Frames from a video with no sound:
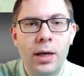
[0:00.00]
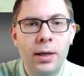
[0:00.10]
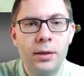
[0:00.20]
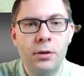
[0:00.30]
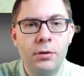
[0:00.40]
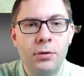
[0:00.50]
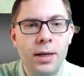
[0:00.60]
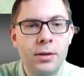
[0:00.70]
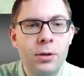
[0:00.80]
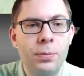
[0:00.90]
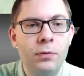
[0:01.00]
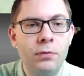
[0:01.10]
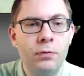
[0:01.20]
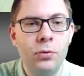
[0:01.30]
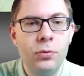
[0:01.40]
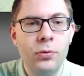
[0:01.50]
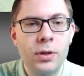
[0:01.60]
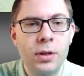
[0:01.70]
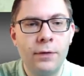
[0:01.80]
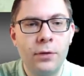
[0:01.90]
create suitable rules
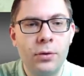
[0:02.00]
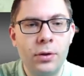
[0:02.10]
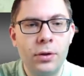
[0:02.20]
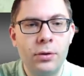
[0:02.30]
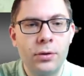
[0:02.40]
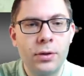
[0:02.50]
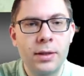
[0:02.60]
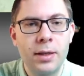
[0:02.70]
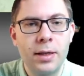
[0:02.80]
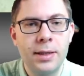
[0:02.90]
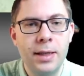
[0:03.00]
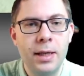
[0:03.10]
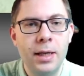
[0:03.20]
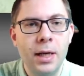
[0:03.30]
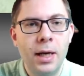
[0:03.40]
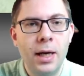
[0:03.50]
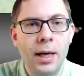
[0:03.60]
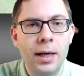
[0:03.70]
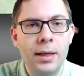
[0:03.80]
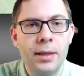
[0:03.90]
for your society.
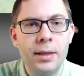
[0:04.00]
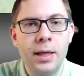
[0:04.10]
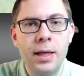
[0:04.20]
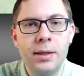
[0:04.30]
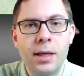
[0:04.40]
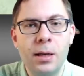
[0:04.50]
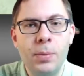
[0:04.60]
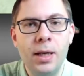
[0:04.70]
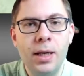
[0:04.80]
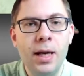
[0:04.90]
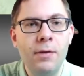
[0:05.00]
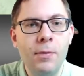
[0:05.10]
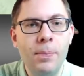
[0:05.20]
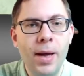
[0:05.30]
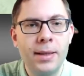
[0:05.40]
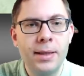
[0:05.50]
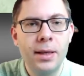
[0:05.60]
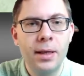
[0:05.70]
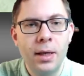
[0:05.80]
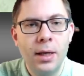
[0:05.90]
And it's going to be even better
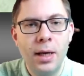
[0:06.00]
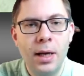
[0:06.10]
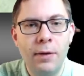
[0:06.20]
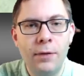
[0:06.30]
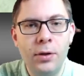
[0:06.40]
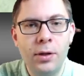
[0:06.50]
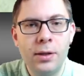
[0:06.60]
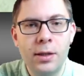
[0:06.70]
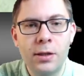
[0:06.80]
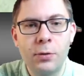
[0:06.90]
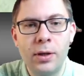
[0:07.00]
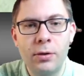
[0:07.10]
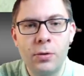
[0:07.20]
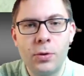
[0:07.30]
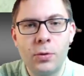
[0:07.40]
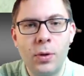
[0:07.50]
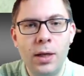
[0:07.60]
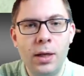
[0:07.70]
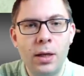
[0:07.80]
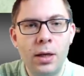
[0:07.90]
if you can distinguish
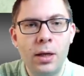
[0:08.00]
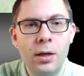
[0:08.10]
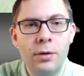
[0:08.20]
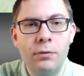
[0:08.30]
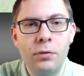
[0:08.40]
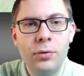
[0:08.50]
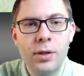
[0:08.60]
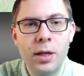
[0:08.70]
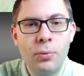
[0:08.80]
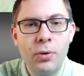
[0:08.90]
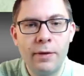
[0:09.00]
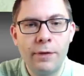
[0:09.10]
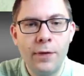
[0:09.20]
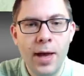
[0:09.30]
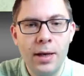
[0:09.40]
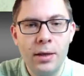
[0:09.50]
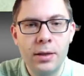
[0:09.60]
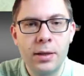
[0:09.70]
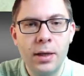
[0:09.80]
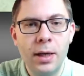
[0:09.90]
between the rules that bring
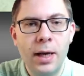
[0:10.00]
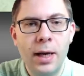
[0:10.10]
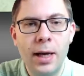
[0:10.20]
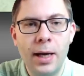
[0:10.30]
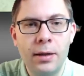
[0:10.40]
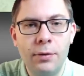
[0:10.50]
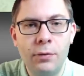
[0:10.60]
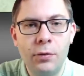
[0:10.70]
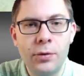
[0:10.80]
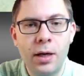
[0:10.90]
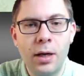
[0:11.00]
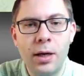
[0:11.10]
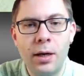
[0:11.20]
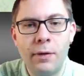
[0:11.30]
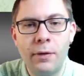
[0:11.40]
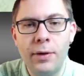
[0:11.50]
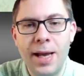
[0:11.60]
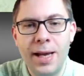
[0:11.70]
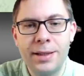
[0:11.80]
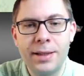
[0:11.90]
fairness and the rules that are
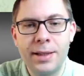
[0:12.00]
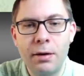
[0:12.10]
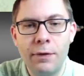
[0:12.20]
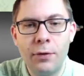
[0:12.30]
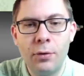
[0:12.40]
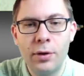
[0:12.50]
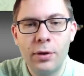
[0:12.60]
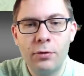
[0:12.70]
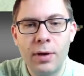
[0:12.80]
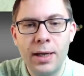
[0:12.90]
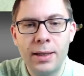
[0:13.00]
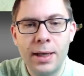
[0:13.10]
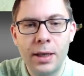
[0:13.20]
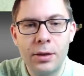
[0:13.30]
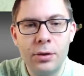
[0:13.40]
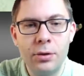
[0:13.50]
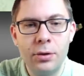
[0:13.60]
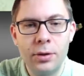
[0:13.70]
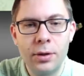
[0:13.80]
necessary for the greater good.